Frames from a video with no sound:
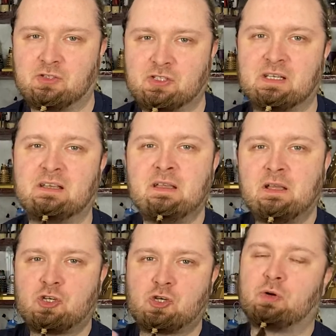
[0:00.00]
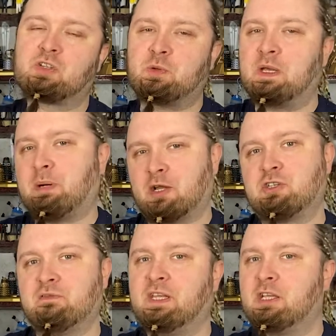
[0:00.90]
Just a short, sweet,
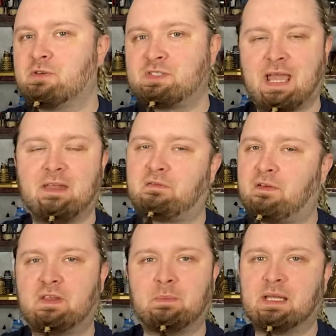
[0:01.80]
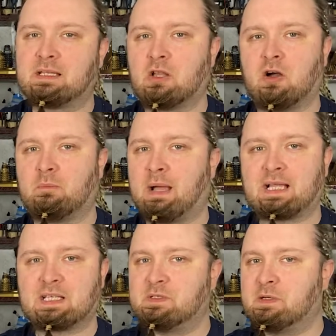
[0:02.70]
punchy videos, 10, 15 minutes long
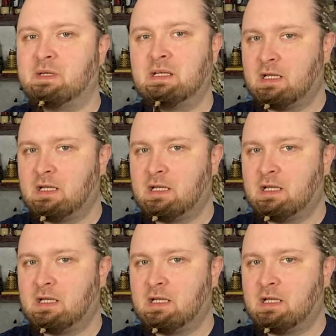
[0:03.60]
maximum,